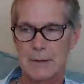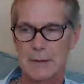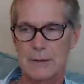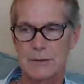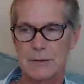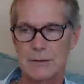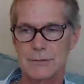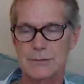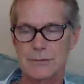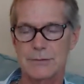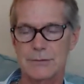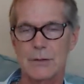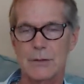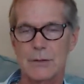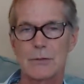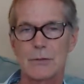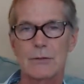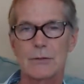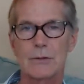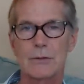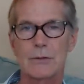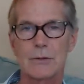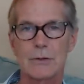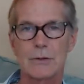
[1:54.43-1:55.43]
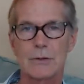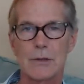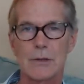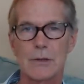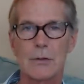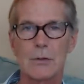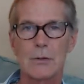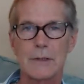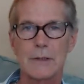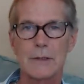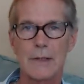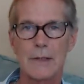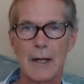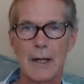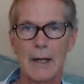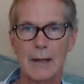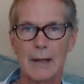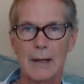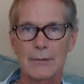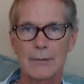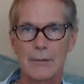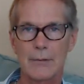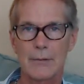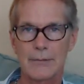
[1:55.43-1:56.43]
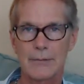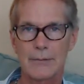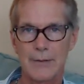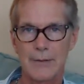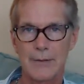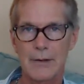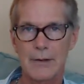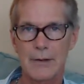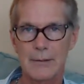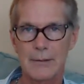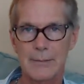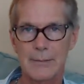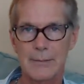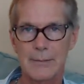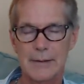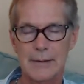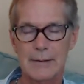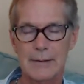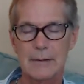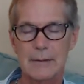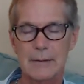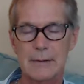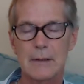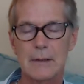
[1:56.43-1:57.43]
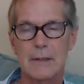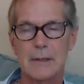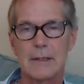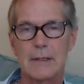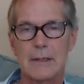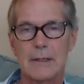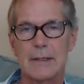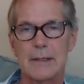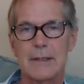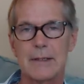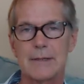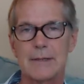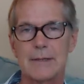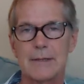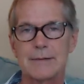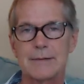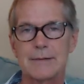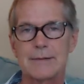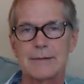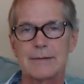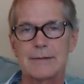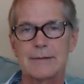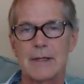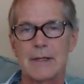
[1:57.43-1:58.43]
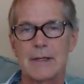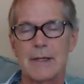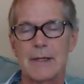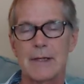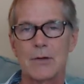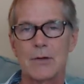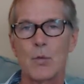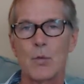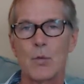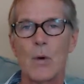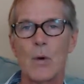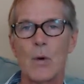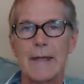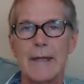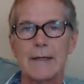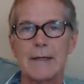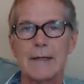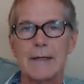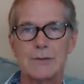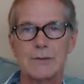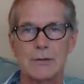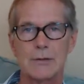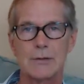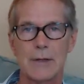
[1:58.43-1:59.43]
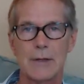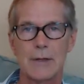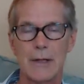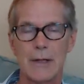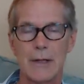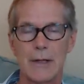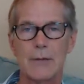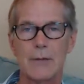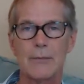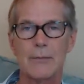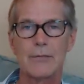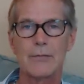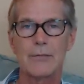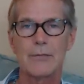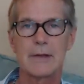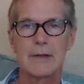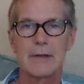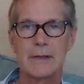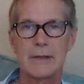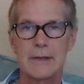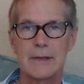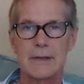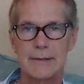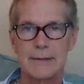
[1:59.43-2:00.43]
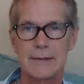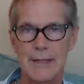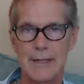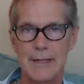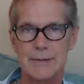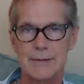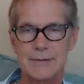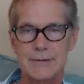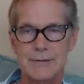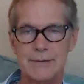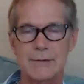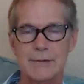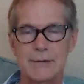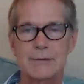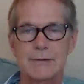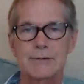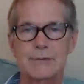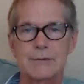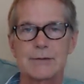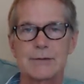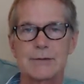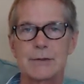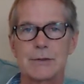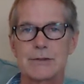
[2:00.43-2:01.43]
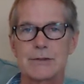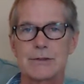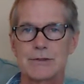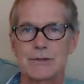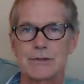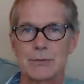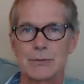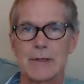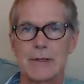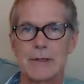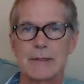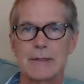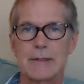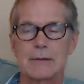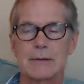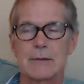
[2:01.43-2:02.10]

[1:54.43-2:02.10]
So colon hydrotherapy is a way to help the intestines to excrete